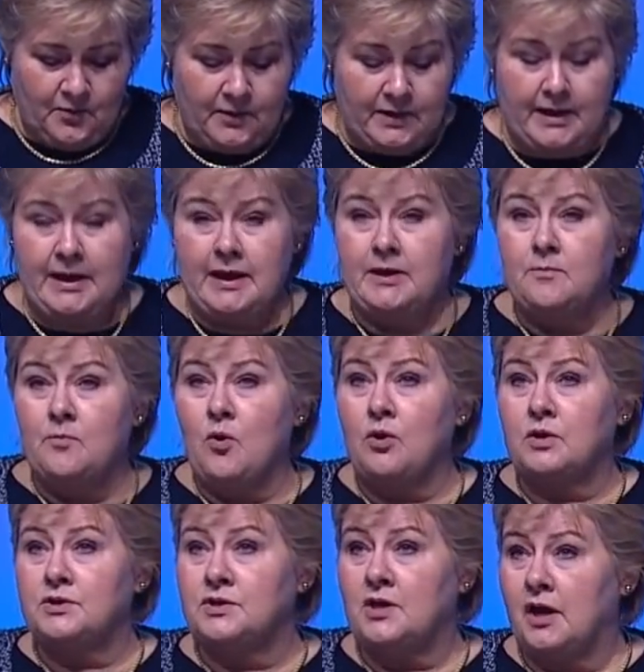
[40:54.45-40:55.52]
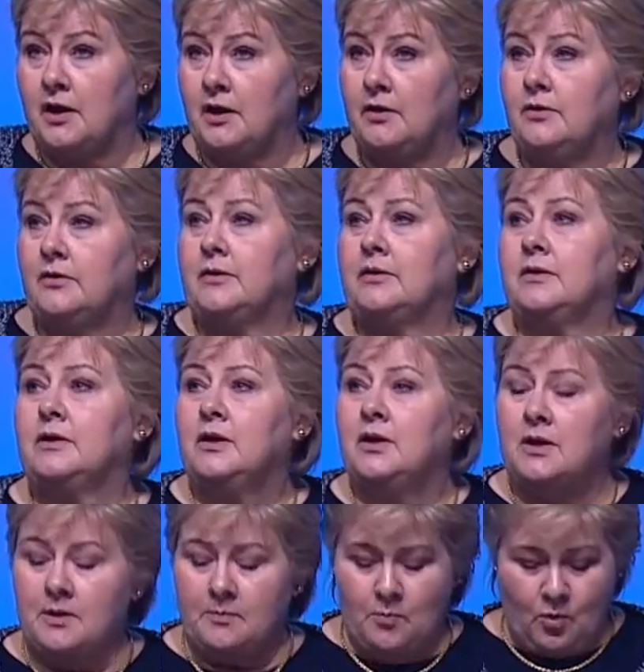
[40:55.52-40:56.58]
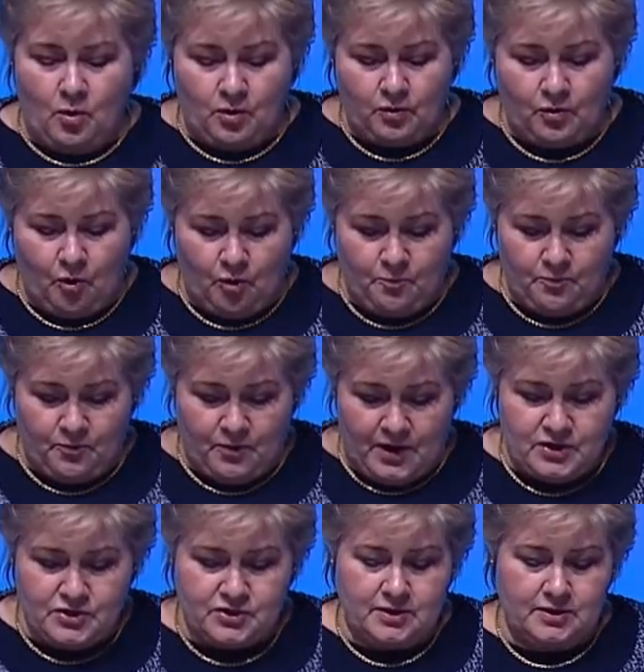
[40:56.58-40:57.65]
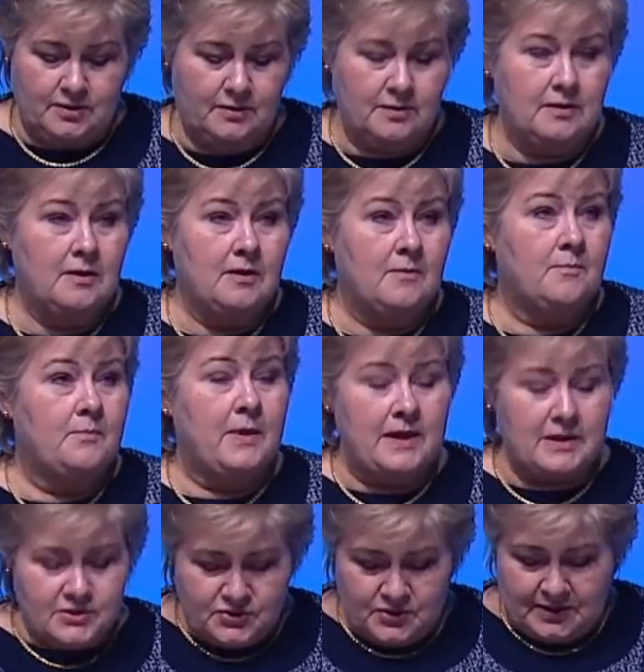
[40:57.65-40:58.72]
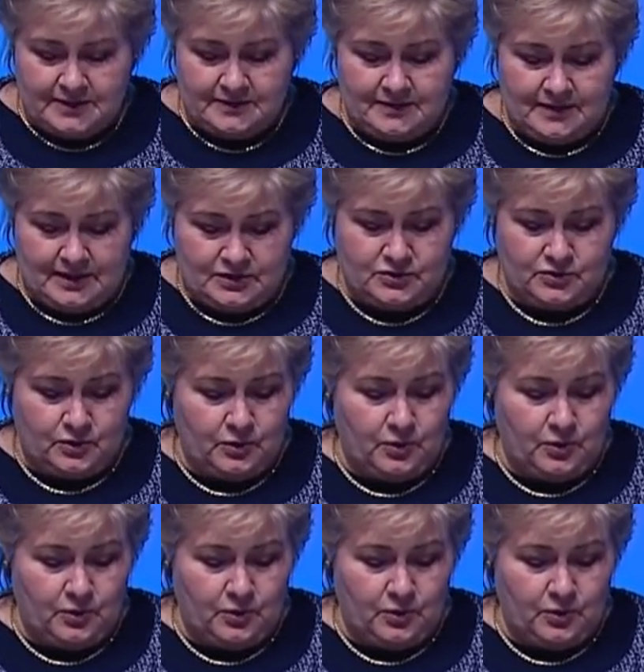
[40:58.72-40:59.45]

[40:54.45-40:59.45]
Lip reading: We need more dialogue, more cooperation based on international